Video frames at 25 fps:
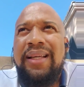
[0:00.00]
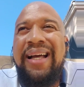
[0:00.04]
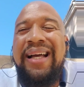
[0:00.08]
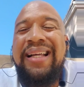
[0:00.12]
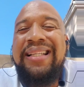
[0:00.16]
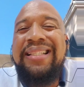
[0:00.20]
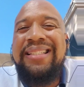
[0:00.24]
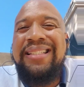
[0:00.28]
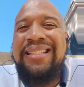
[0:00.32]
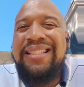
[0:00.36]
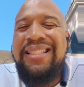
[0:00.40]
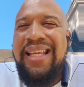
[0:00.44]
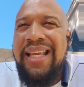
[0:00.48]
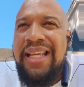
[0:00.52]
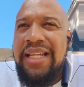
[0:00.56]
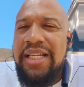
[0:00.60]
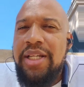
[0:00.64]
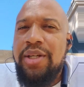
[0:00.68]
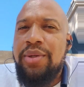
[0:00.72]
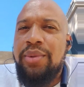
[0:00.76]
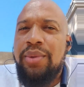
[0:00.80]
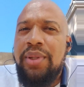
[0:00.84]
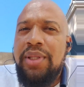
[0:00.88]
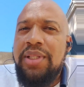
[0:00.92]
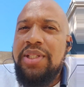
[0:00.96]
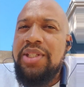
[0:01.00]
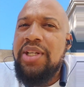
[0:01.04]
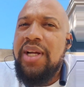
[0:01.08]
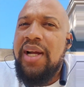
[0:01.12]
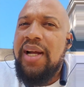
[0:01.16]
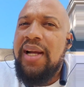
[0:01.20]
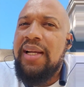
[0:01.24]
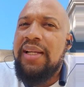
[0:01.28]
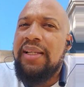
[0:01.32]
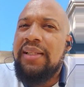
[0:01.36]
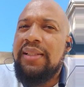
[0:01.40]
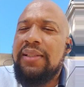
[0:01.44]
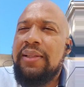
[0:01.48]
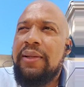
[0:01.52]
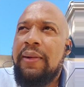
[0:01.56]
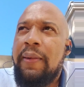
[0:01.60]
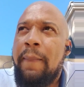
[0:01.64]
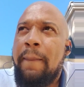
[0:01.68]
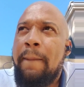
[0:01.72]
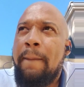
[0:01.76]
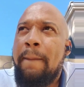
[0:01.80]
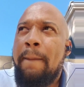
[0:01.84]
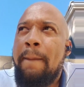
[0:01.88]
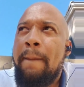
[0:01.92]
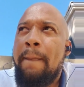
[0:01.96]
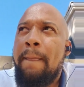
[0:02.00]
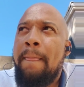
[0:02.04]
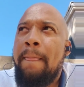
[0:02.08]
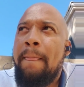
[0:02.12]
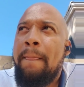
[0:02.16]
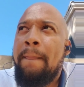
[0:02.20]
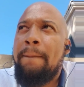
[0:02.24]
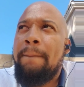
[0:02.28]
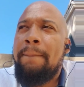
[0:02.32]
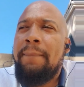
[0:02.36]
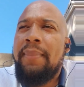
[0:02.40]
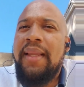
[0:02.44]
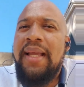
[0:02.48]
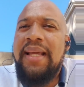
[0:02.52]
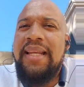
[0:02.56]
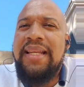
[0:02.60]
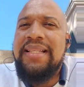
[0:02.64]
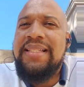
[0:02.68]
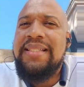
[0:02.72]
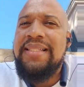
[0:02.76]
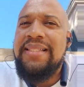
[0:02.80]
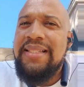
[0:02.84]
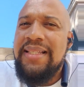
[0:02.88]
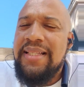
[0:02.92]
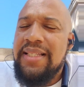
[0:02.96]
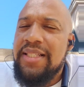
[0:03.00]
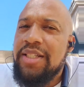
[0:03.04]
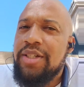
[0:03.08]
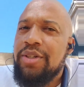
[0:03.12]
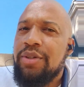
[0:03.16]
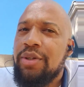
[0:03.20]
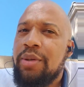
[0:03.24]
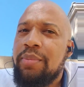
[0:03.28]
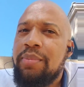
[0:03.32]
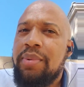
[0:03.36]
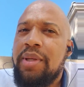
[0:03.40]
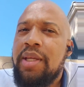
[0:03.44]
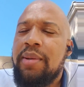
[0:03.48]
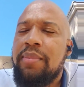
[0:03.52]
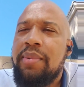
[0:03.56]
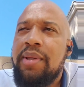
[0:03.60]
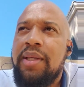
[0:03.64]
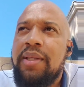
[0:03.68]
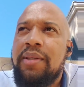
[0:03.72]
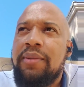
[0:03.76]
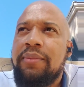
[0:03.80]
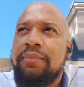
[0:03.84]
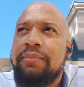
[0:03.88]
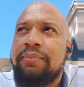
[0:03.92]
a 10-year-old child, and a 6-year-old baby,